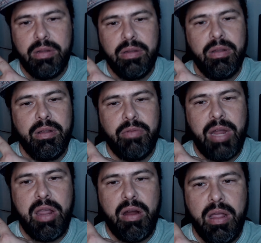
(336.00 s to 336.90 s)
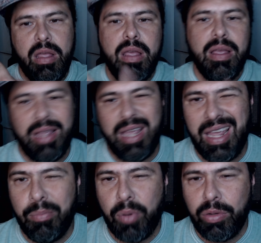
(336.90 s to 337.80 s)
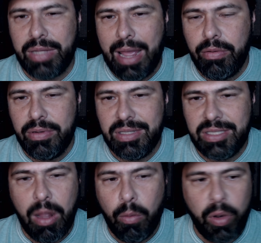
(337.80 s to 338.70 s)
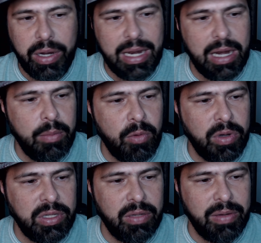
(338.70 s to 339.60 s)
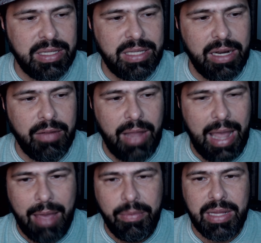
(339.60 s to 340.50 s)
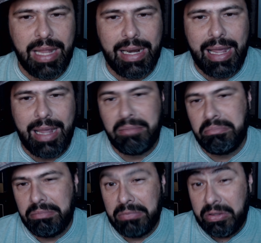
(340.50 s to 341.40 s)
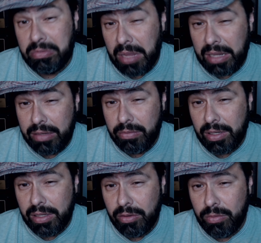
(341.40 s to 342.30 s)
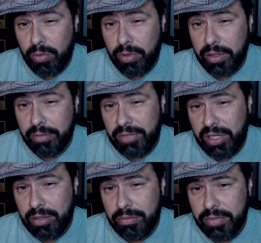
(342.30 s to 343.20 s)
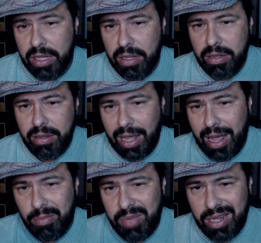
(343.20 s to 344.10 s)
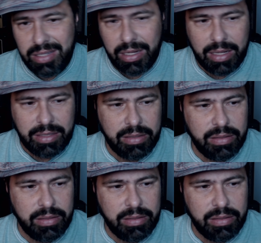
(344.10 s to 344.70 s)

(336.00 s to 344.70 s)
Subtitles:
Right here. It broke down. It's not working anymore. So instead of having that light, this might give it a little more, ambience, I guess.